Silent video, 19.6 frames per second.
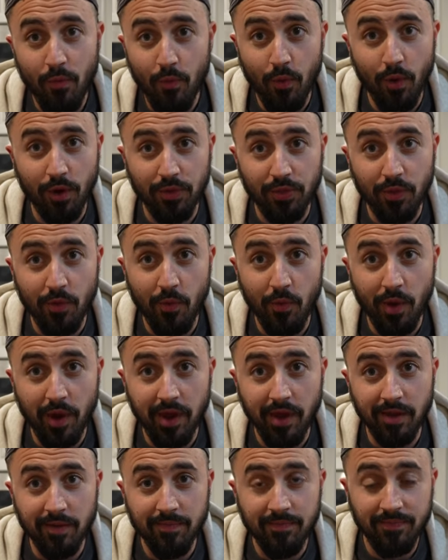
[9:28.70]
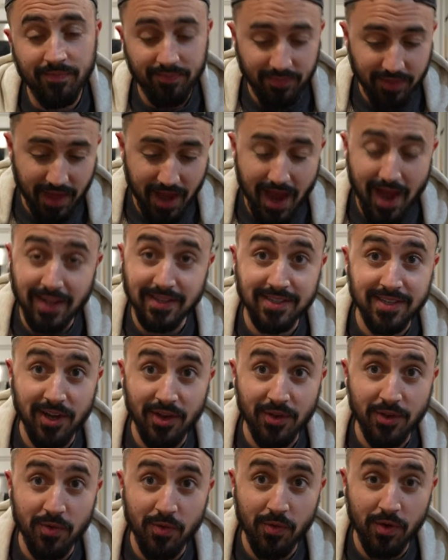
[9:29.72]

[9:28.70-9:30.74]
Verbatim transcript: worth the wait. I tell you